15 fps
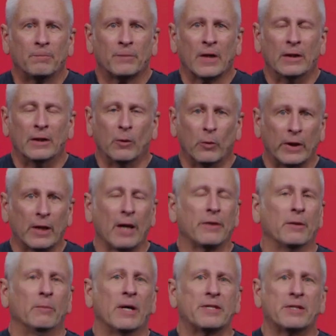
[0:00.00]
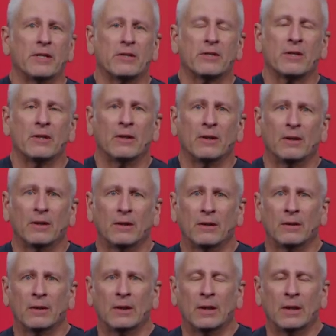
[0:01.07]
And then we got the message
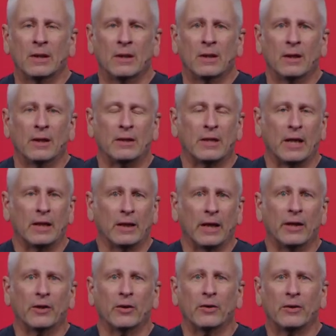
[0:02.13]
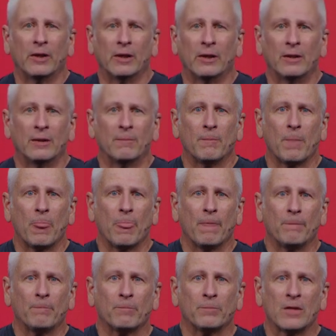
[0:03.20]
a day later that
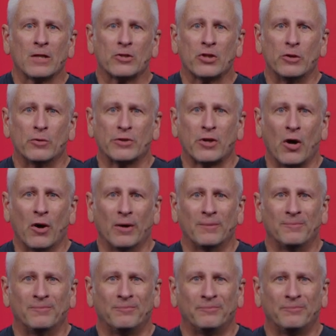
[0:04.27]
she was gone.